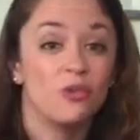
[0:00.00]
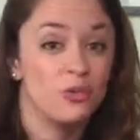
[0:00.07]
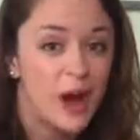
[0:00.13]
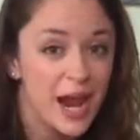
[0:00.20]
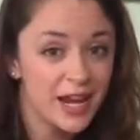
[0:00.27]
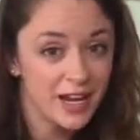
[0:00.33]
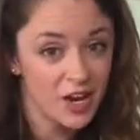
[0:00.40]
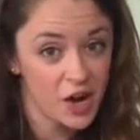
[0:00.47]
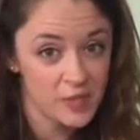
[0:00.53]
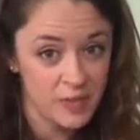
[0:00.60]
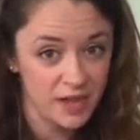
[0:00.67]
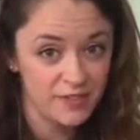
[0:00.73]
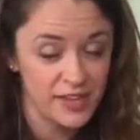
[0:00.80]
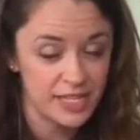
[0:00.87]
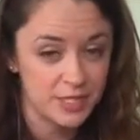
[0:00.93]
right here on
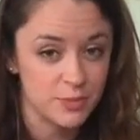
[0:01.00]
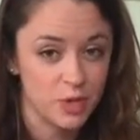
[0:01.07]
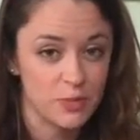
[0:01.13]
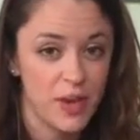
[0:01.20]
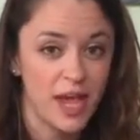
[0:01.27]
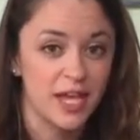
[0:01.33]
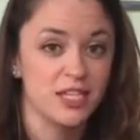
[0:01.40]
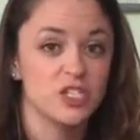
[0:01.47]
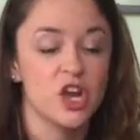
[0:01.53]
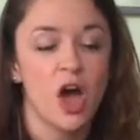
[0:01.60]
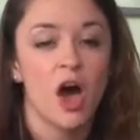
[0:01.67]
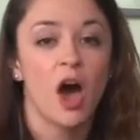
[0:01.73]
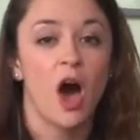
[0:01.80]
my Facebook page